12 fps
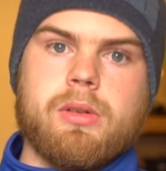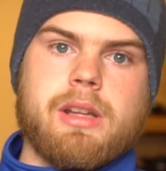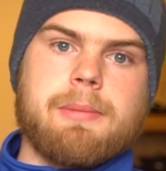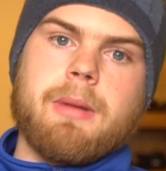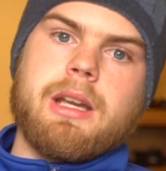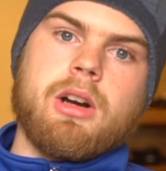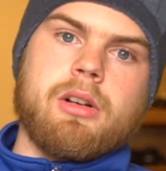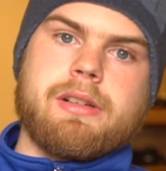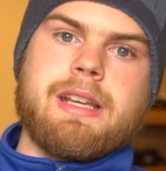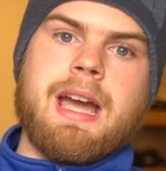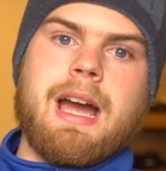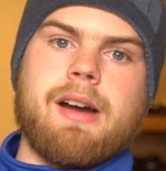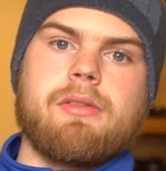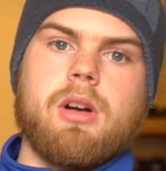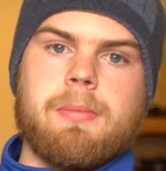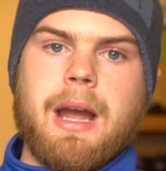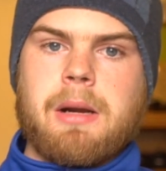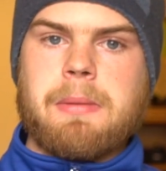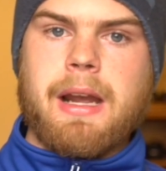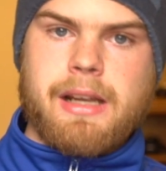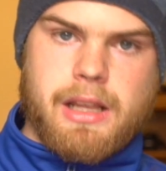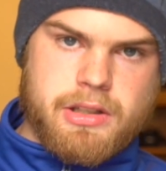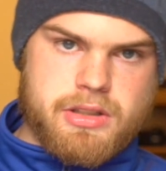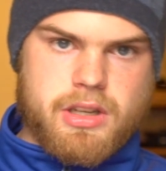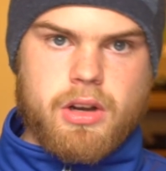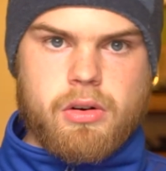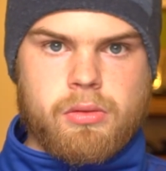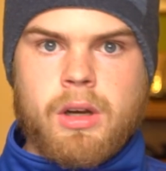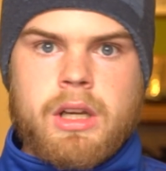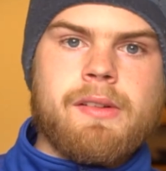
or they might already have a backpacking stove.